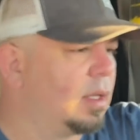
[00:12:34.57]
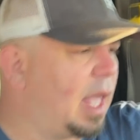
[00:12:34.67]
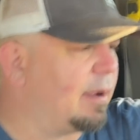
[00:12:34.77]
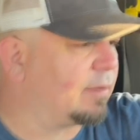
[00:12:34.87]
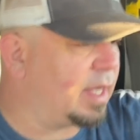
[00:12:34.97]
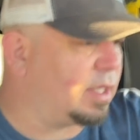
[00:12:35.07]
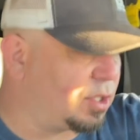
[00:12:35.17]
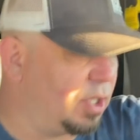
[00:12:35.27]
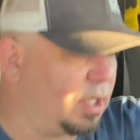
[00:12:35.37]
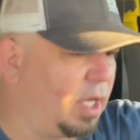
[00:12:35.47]
everything is
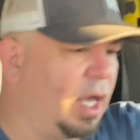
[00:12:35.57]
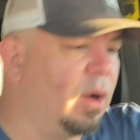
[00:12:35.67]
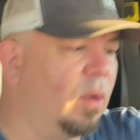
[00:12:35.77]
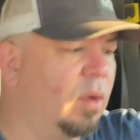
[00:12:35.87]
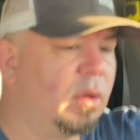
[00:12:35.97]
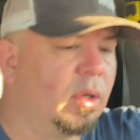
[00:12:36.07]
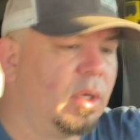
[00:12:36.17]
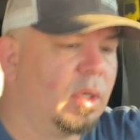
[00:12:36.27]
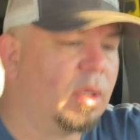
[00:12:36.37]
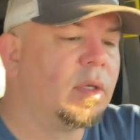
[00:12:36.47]
good to go.
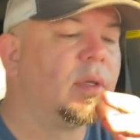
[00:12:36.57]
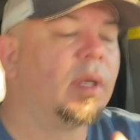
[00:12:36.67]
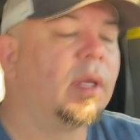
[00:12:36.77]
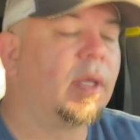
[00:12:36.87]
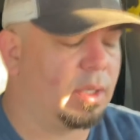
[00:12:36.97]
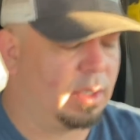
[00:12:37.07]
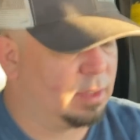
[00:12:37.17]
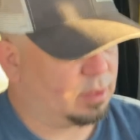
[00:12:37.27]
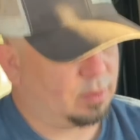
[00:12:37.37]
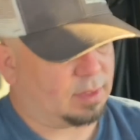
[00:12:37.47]

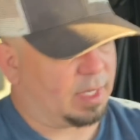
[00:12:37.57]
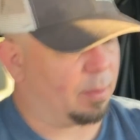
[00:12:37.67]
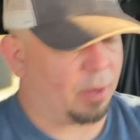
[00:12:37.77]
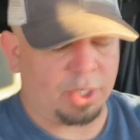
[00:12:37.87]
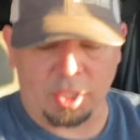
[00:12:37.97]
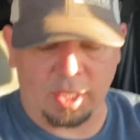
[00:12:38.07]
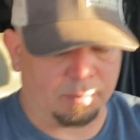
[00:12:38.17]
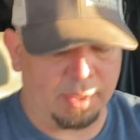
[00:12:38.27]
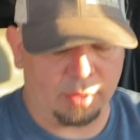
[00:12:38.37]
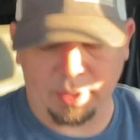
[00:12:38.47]
As soon as this air pressure gets built